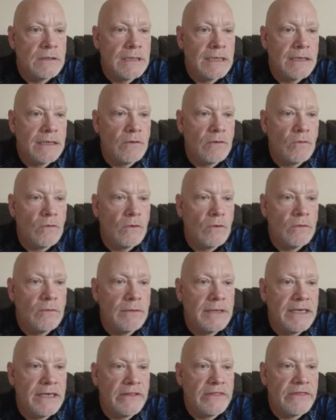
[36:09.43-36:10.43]
All the way
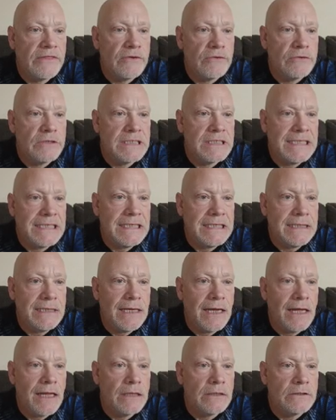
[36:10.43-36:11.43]
to $13.
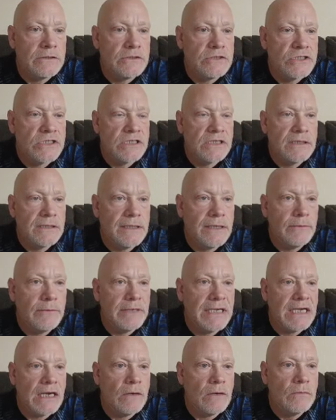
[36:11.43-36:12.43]
There we go.
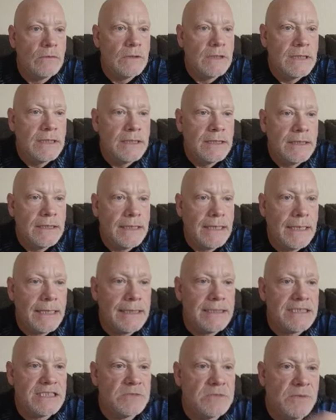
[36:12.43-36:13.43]
And
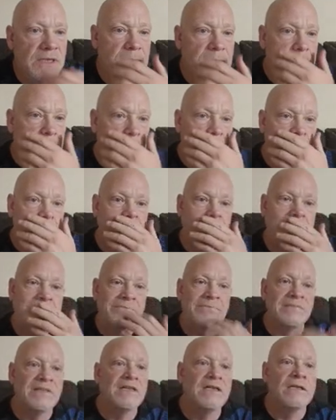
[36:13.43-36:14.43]
spin.
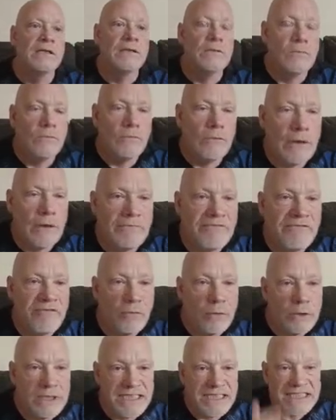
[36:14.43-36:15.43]
We're up
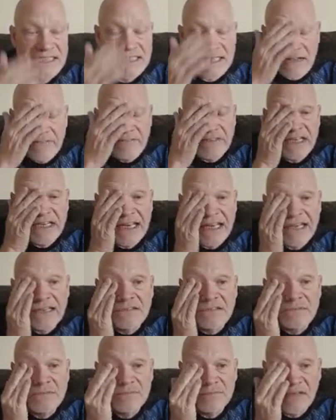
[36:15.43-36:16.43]
47 now.
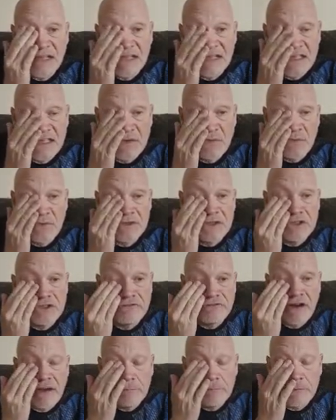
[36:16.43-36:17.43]
I think we
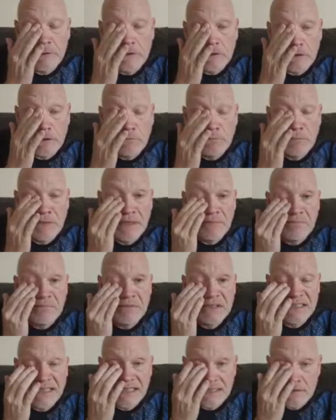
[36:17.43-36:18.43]
dropped a little bit, but
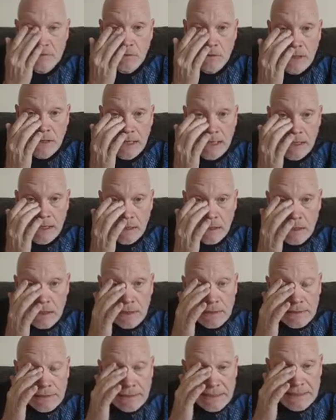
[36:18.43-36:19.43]
that's okay.
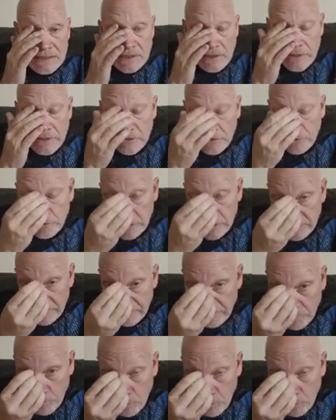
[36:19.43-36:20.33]
That's a 34